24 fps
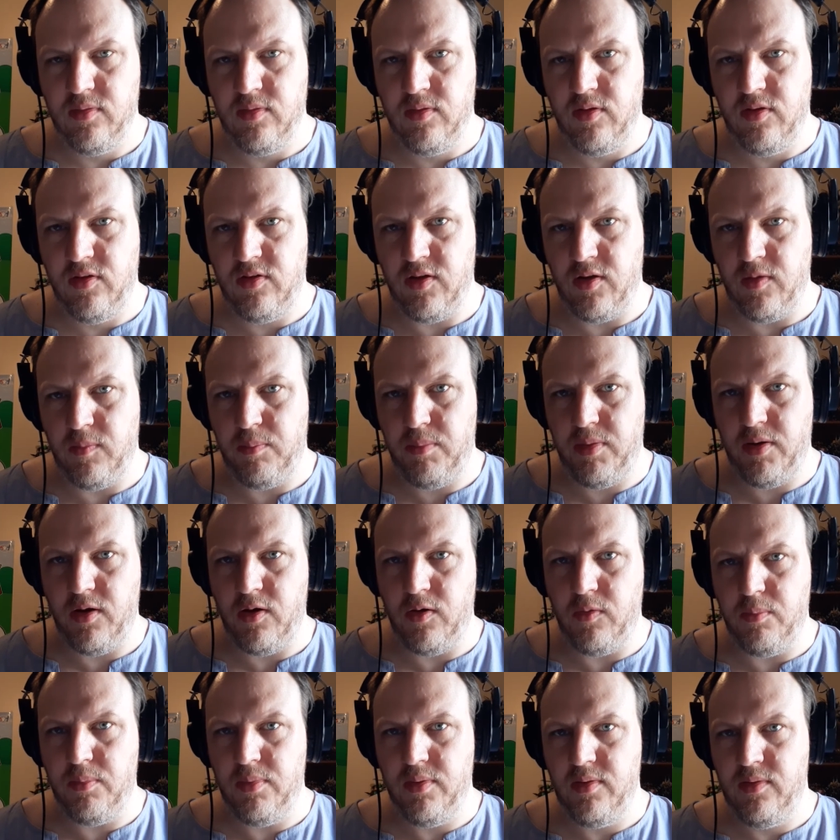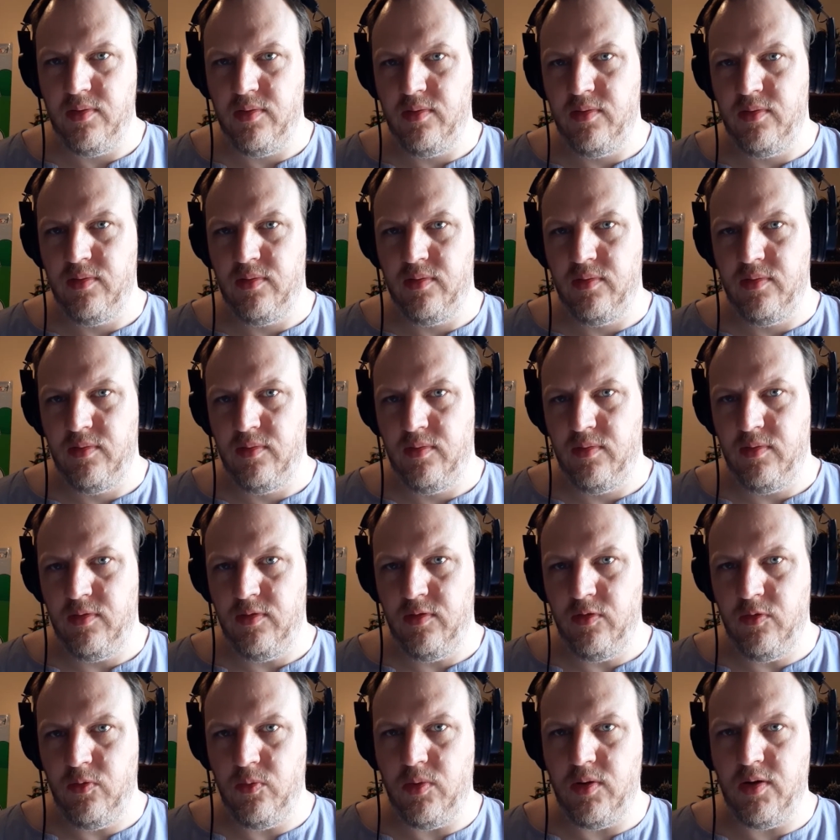said Pope,
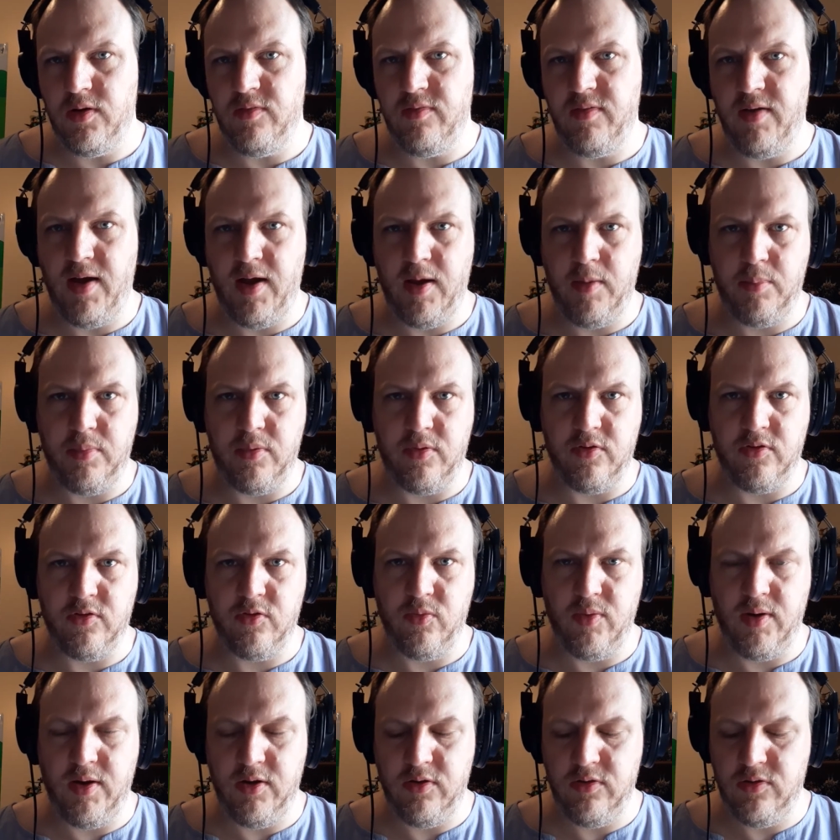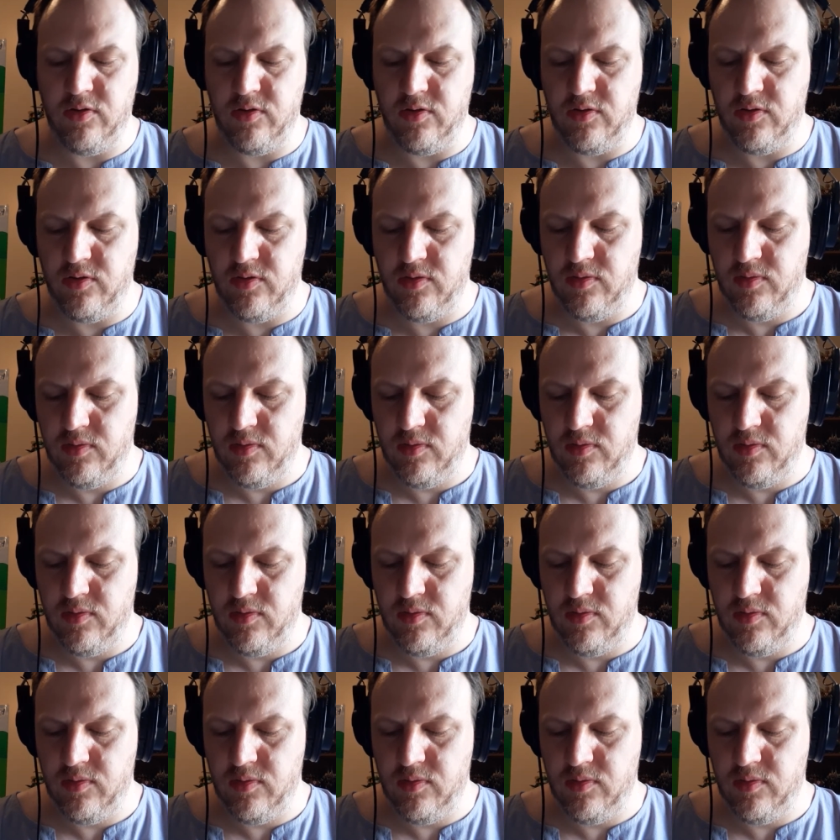one of Apple's Rangers.